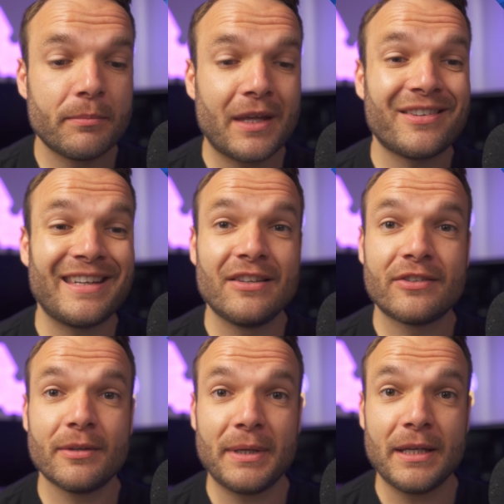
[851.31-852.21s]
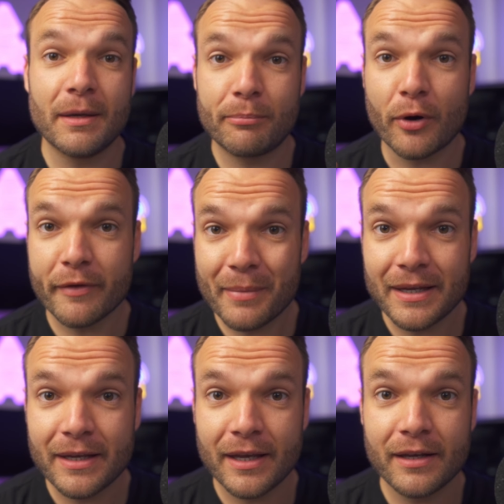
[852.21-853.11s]
They're seen to be profit
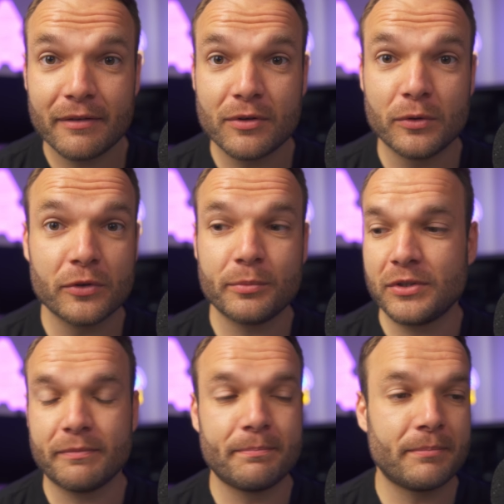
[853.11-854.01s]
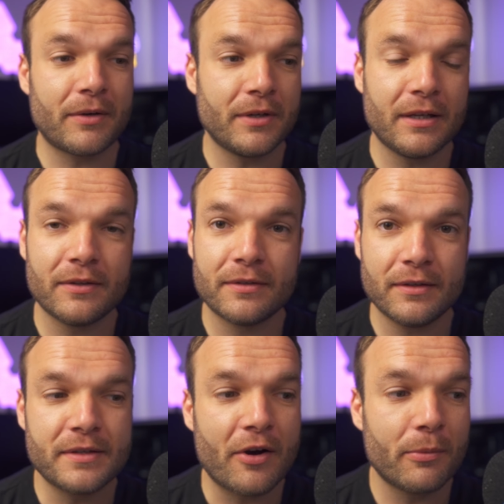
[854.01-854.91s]
making, of course, which apparently is,
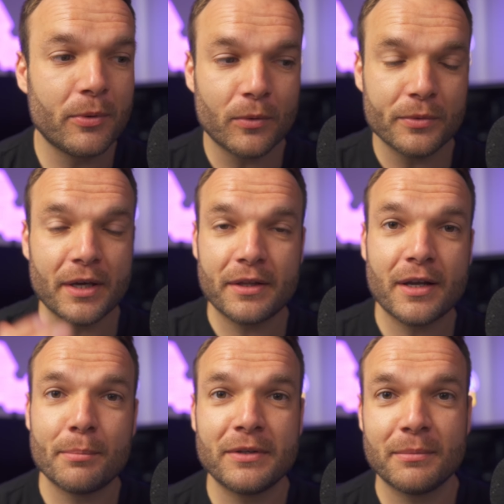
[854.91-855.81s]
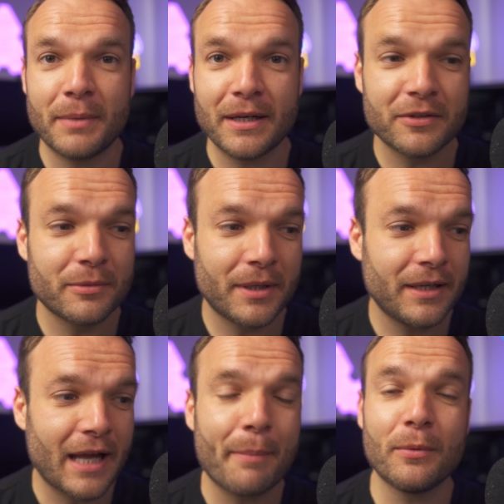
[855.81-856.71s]
is terrible. All the other companies can make loads of
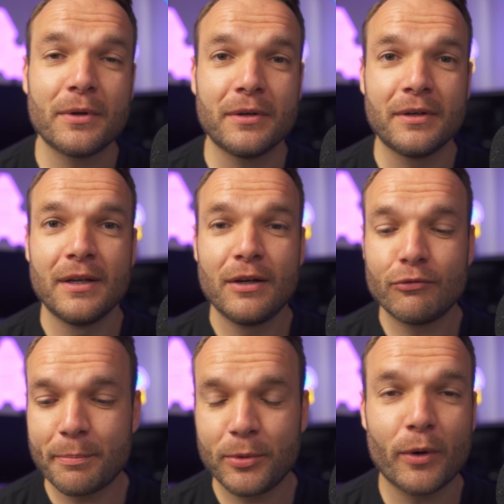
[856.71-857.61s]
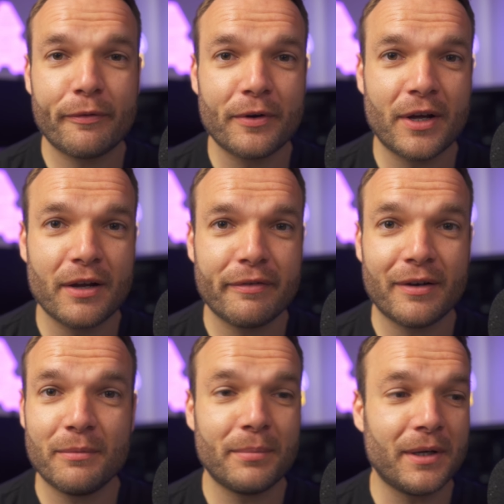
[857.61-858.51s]
money. Apple can rip you off for an
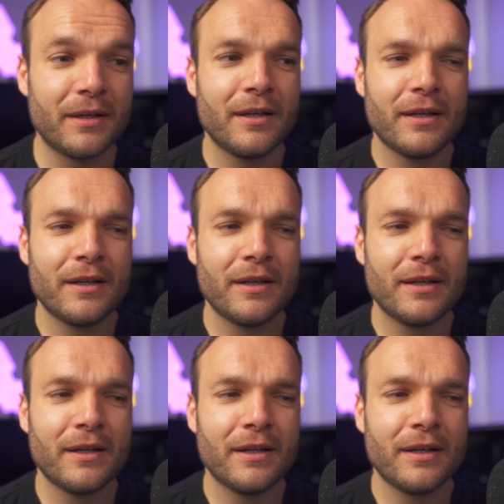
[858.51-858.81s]
iPhone, but